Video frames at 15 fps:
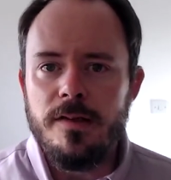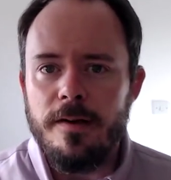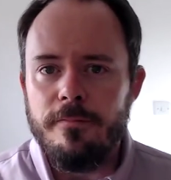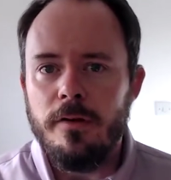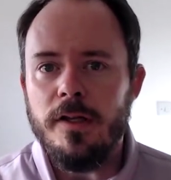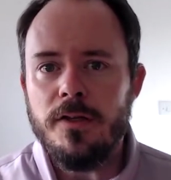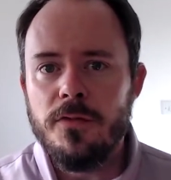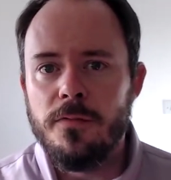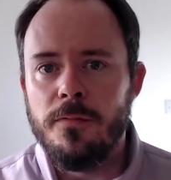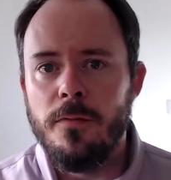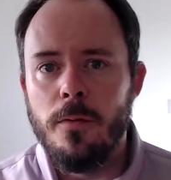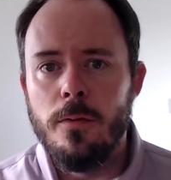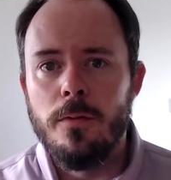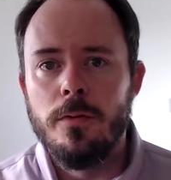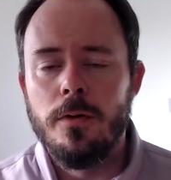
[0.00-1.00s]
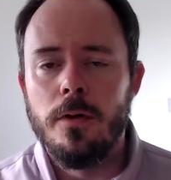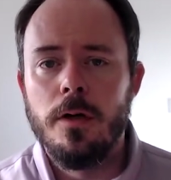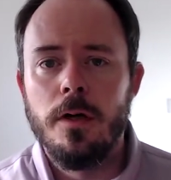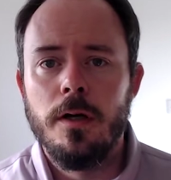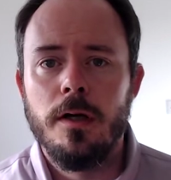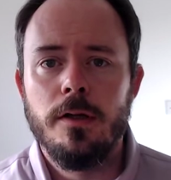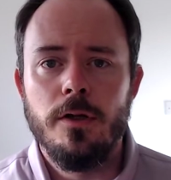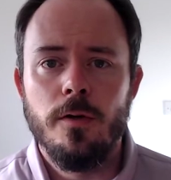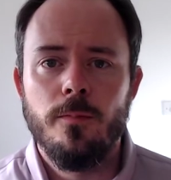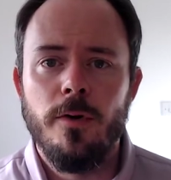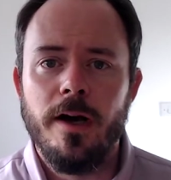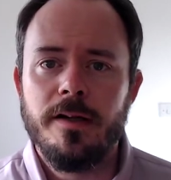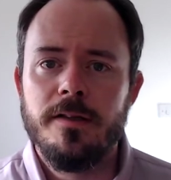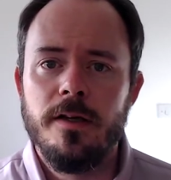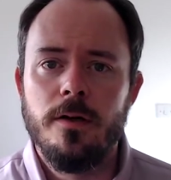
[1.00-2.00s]
I've released 4 new
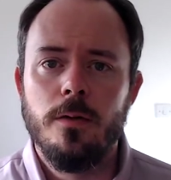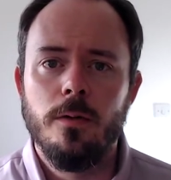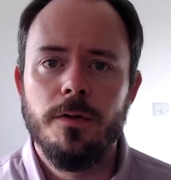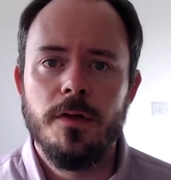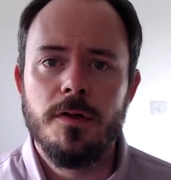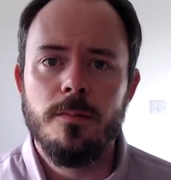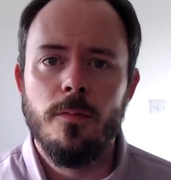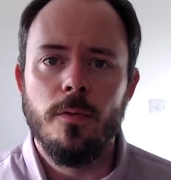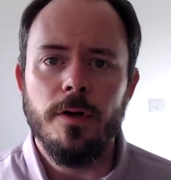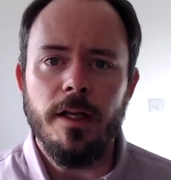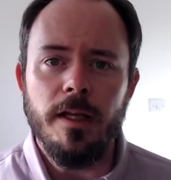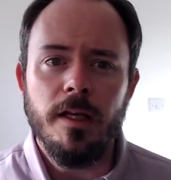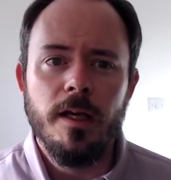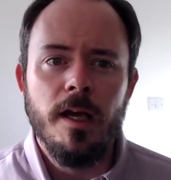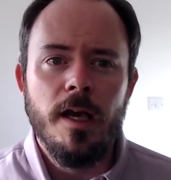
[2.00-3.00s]
practicals this morning